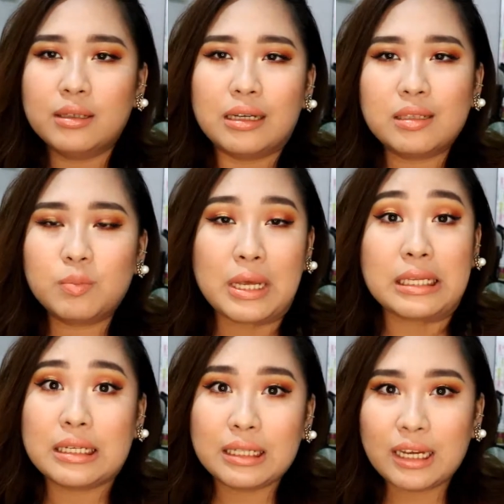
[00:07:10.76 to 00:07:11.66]
it's
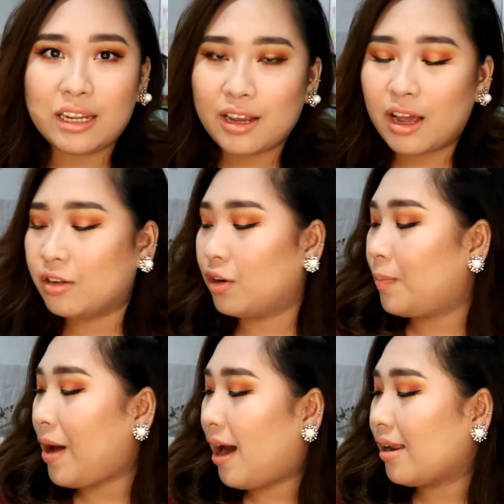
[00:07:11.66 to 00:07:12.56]
basically any other
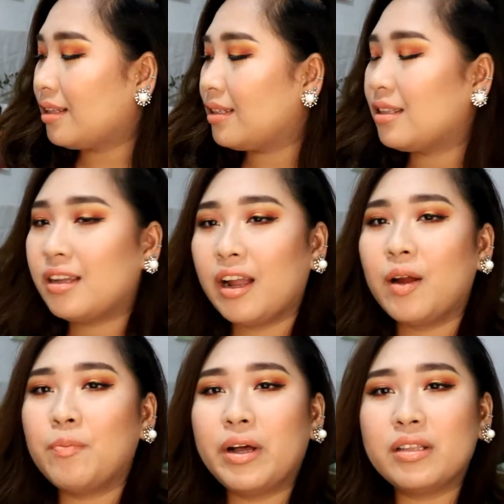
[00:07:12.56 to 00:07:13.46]
palette in
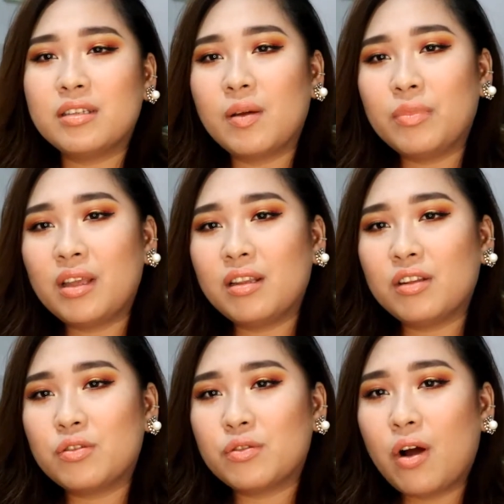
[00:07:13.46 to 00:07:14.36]
there. But something
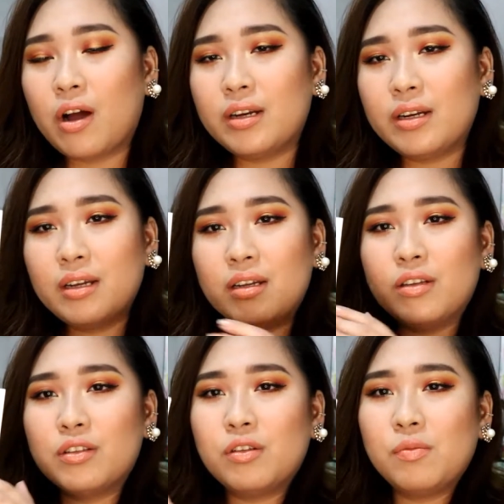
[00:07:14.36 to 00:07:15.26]
that's drawn
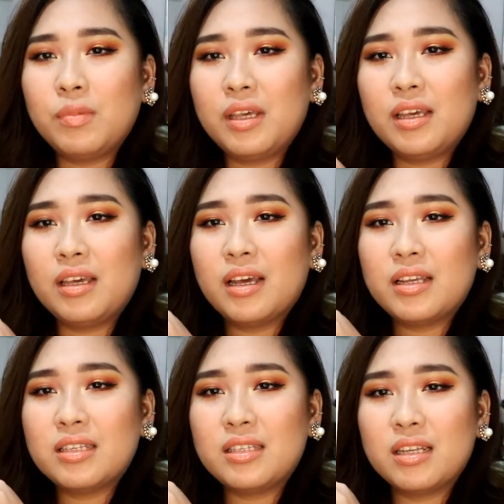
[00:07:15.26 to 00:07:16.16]
to me
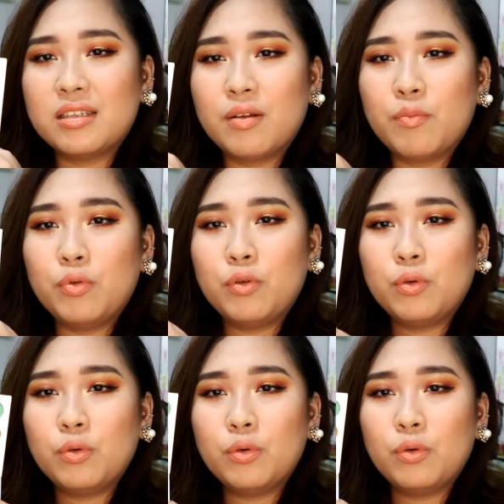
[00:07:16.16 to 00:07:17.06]
is this
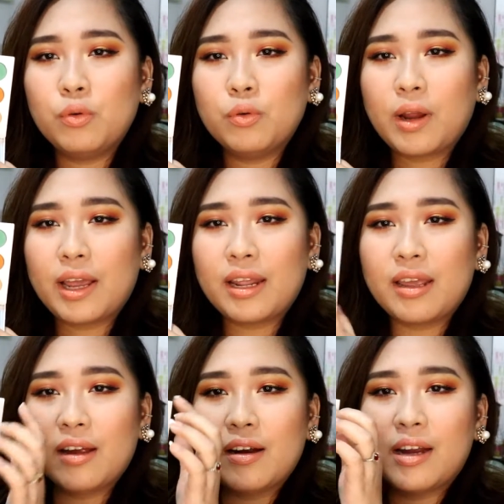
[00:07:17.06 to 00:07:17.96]
blue right
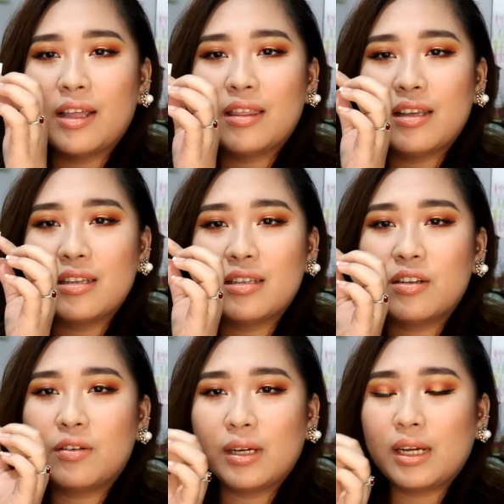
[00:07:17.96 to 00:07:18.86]
here and this
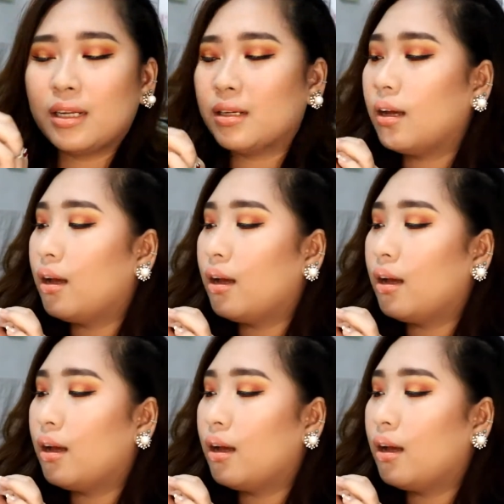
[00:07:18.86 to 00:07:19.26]
green.